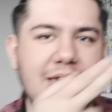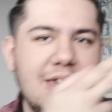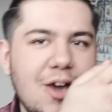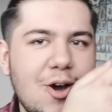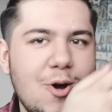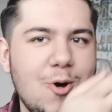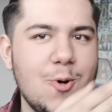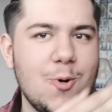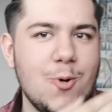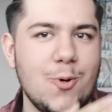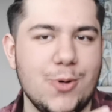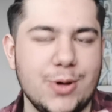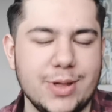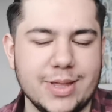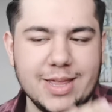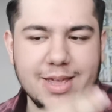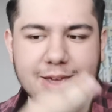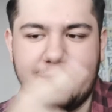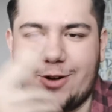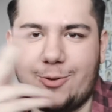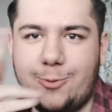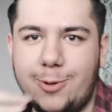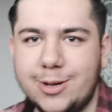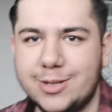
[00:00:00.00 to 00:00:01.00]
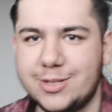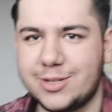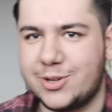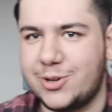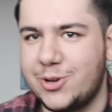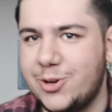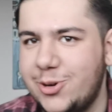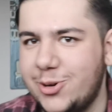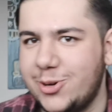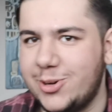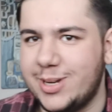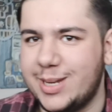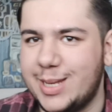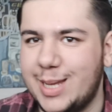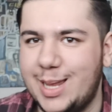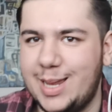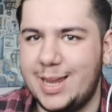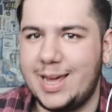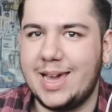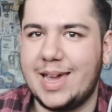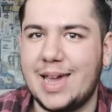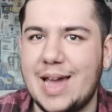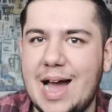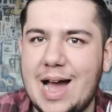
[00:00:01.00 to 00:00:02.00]
yo, what's good?
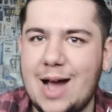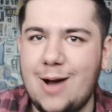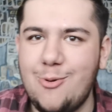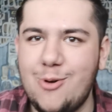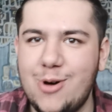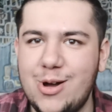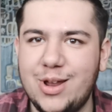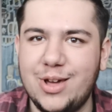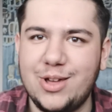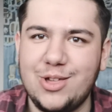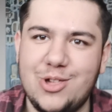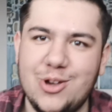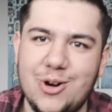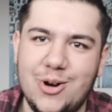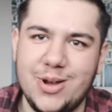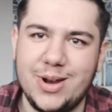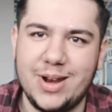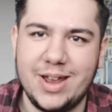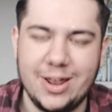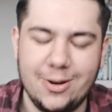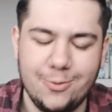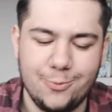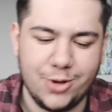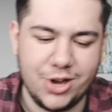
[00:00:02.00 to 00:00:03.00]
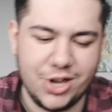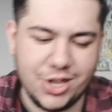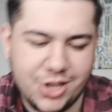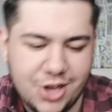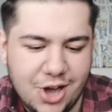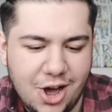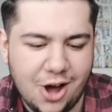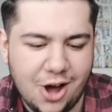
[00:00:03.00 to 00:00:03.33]
Like I want to join in with